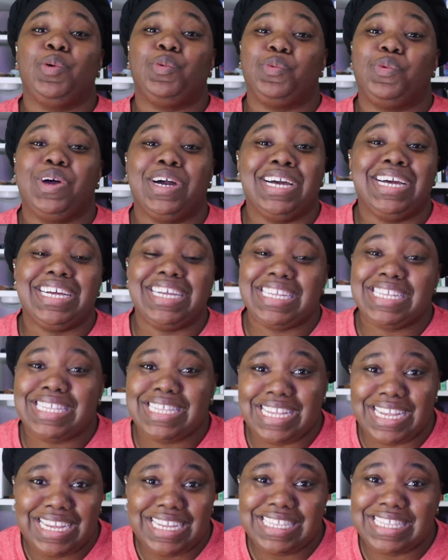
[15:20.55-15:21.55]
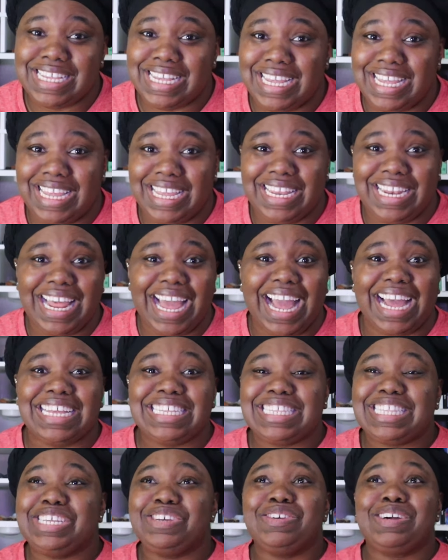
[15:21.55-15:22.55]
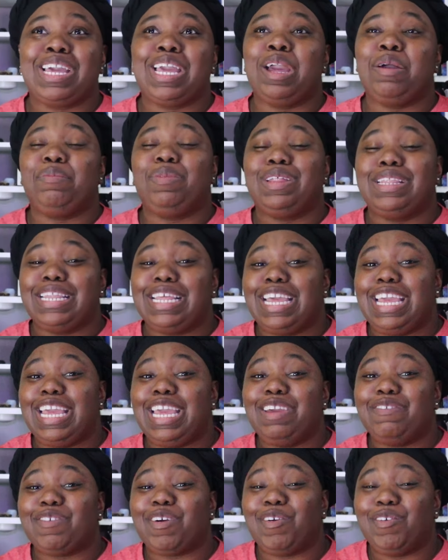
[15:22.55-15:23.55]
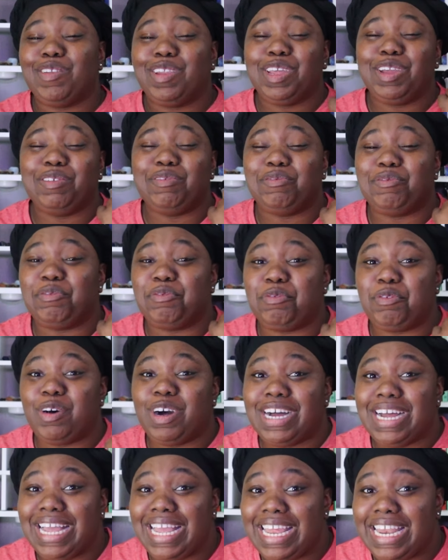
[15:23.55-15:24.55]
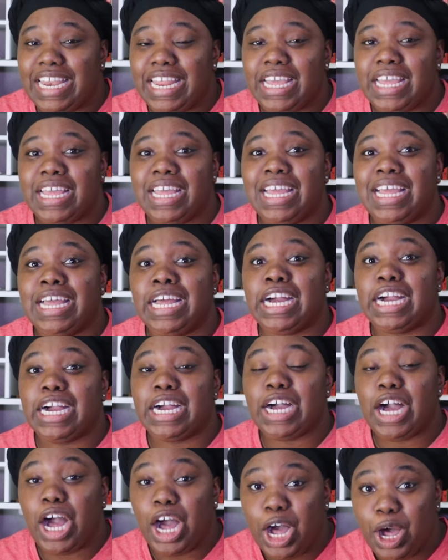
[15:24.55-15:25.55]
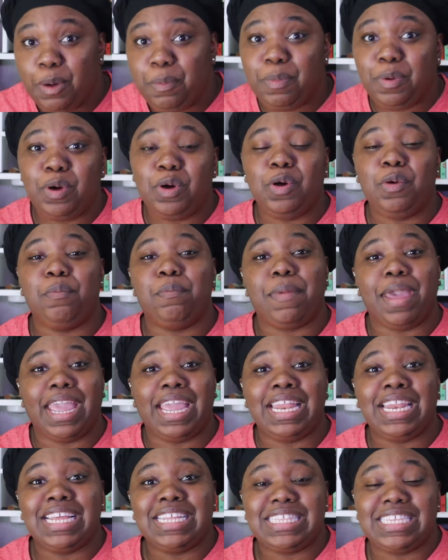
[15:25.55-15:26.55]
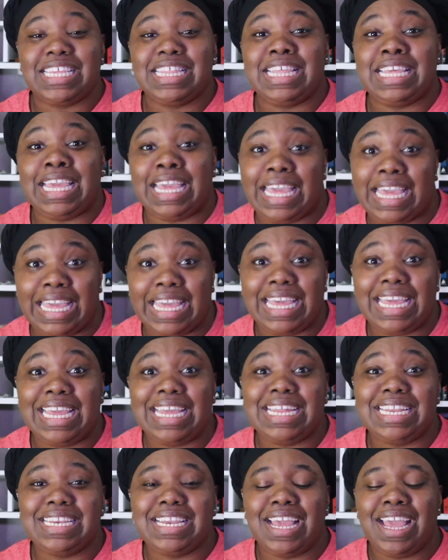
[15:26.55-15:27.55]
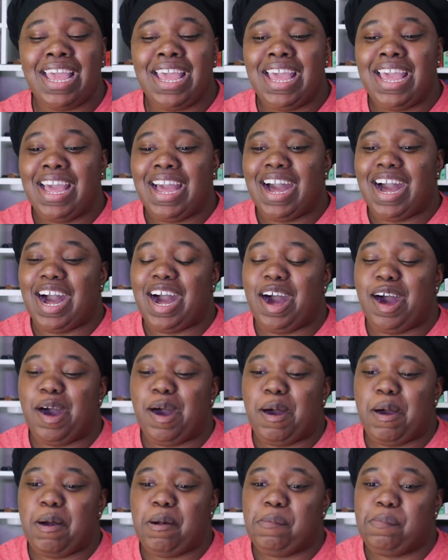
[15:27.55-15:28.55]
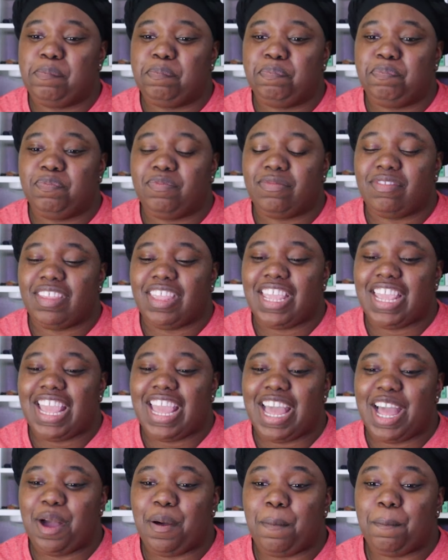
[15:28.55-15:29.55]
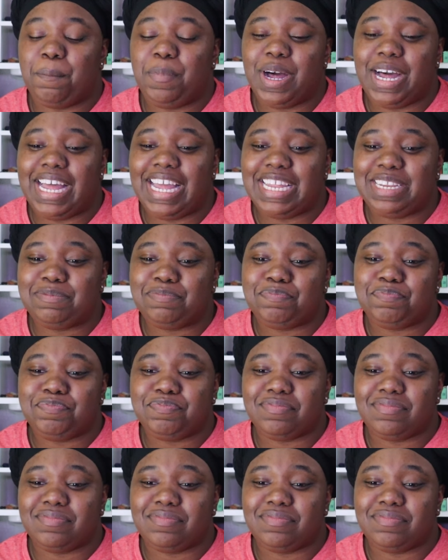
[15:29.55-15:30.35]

What a season. I still can't believe only one couple made it to the end. But